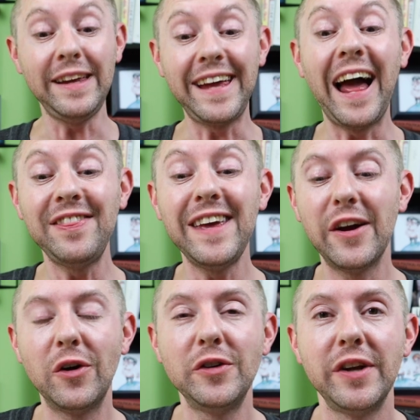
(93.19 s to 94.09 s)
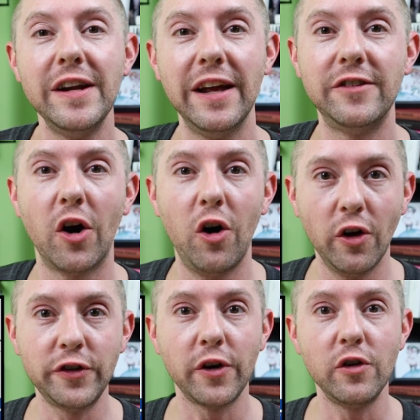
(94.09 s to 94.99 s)
Kathy Hilton is
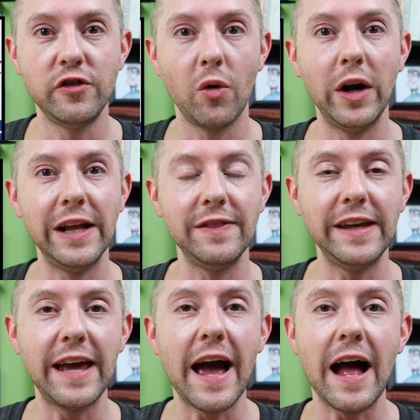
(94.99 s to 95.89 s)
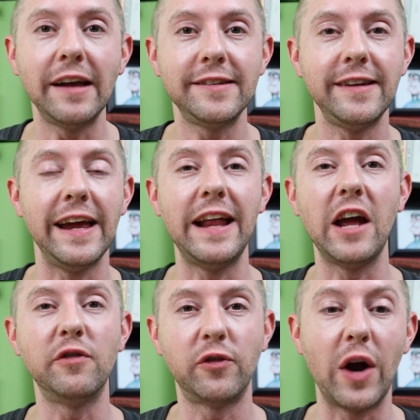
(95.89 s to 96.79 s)
also joining the cast in
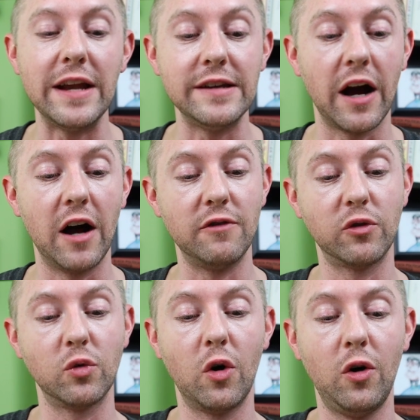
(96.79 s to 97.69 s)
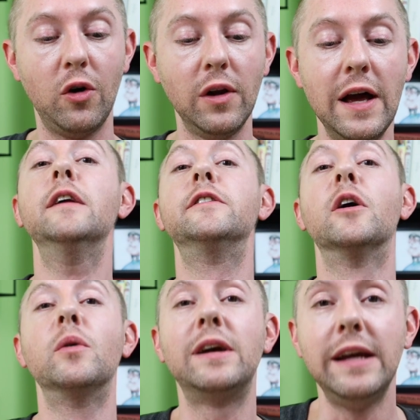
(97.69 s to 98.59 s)
a friend of role.
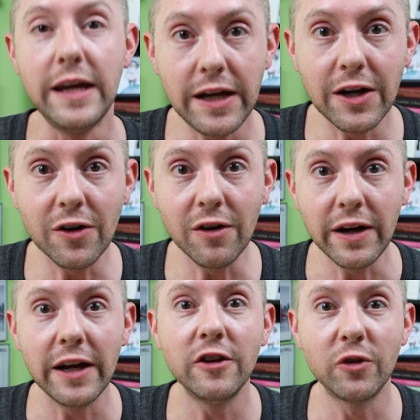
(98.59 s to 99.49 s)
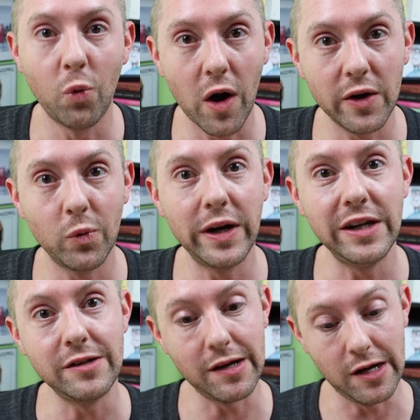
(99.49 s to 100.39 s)
So here is what we
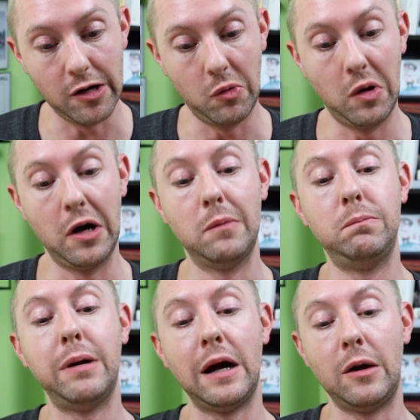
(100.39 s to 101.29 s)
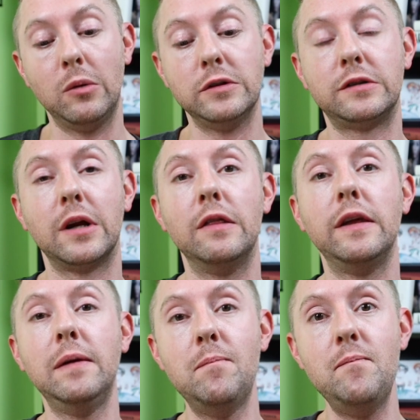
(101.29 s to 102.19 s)
know about
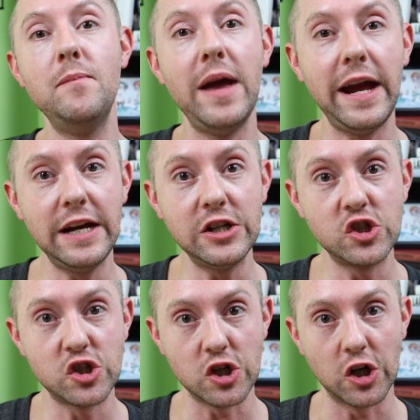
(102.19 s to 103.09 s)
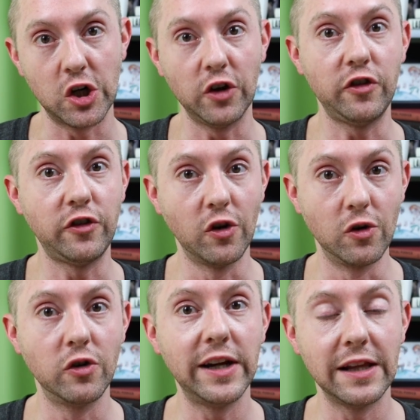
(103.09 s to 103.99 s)
the major
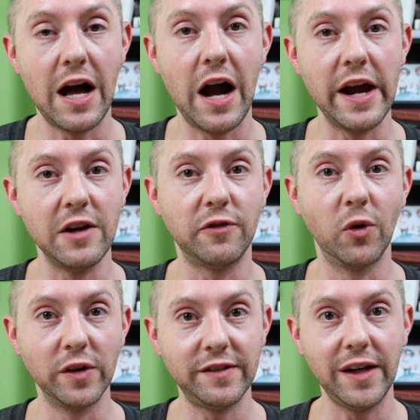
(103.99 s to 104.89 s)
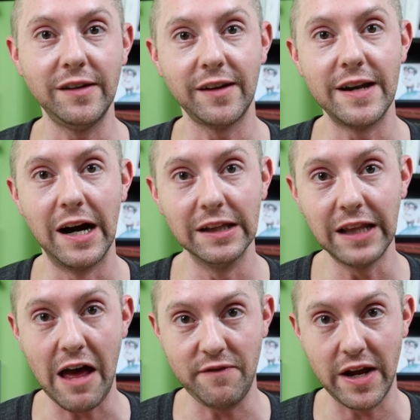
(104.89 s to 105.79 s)
storyline for season
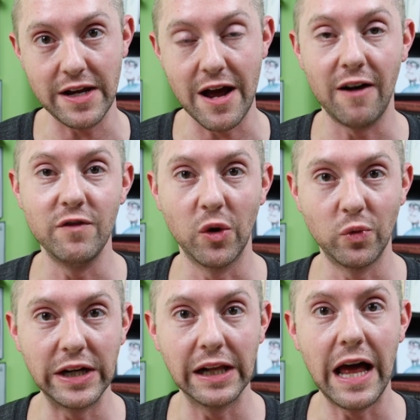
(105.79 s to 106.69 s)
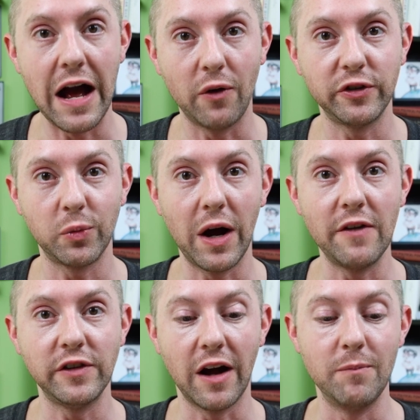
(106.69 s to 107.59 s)
11 of The Real
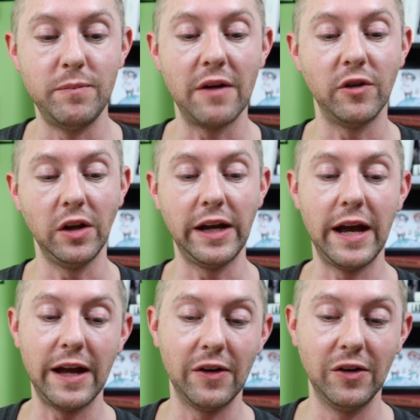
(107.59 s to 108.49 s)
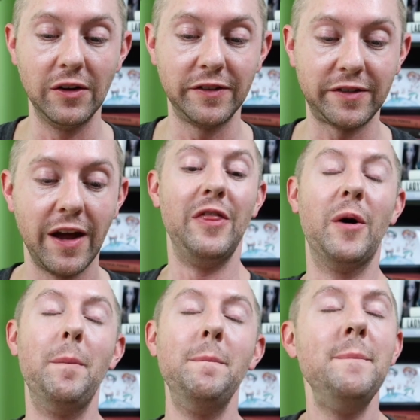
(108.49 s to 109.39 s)
Housewives of Beverly Hills.
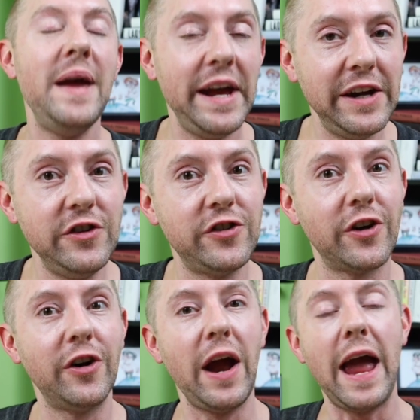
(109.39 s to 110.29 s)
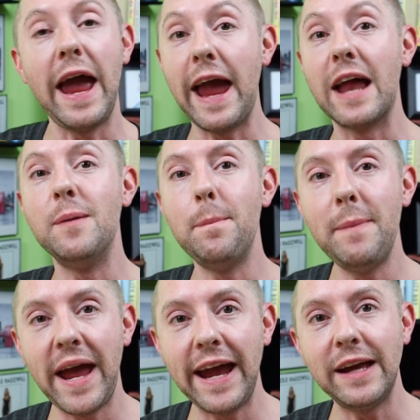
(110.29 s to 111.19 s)
The major and
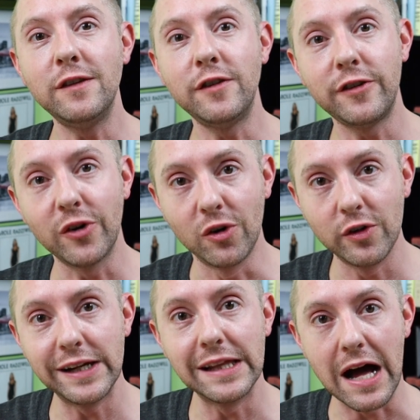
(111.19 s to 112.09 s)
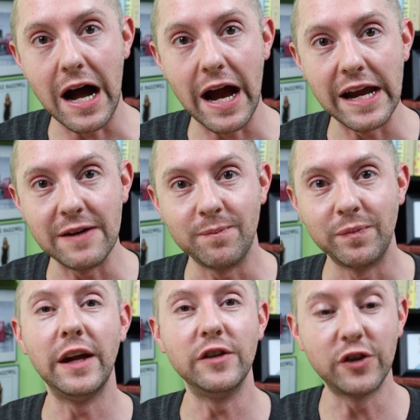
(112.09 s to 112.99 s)
main storyline
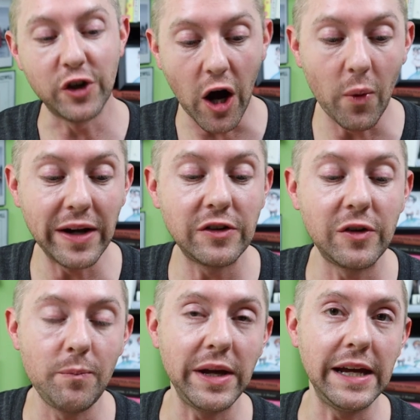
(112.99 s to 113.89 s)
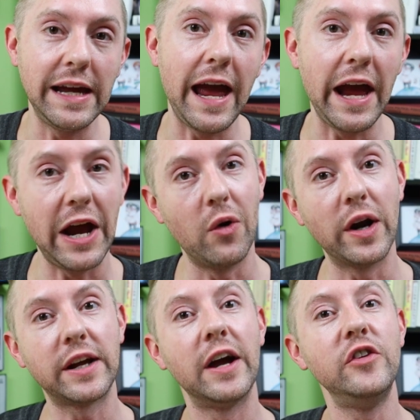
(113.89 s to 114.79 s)
is going to be
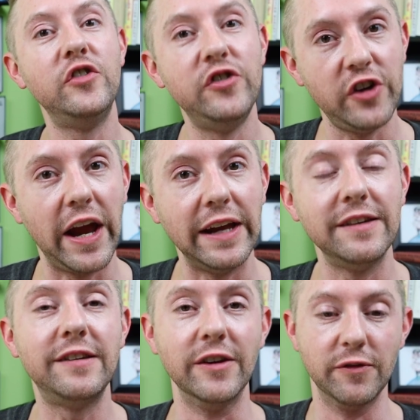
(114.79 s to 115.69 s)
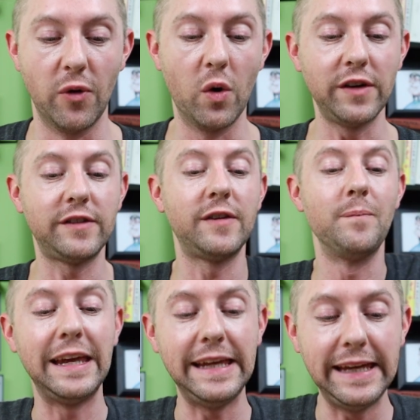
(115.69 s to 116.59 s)
Erika Jayne's divorce.
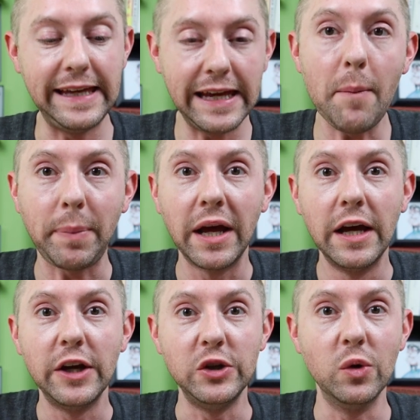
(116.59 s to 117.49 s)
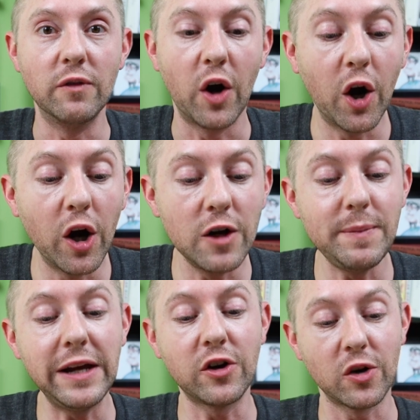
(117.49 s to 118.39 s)
Yep, you have heard
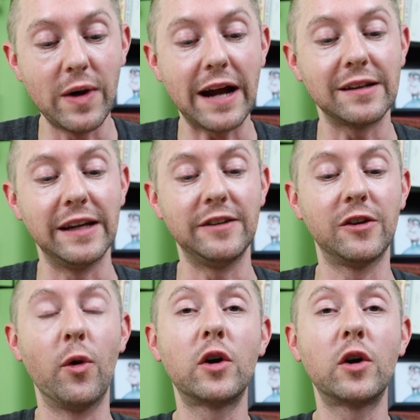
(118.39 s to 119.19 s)
me correctly. So